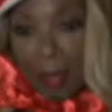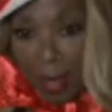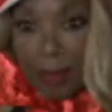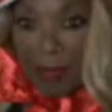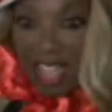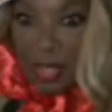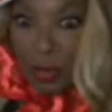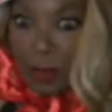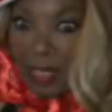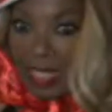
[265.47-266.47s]
my answer would
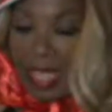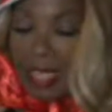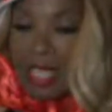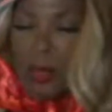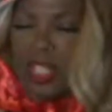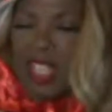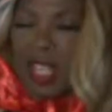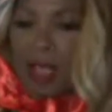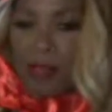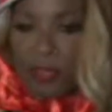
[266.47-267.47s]
be yes. I would
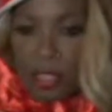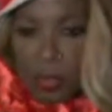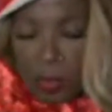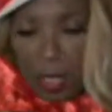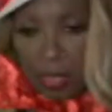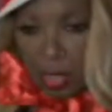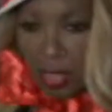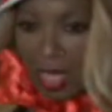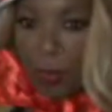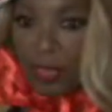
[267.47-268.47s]
love to
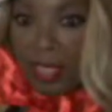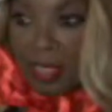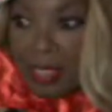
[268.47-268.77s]
understand what that is.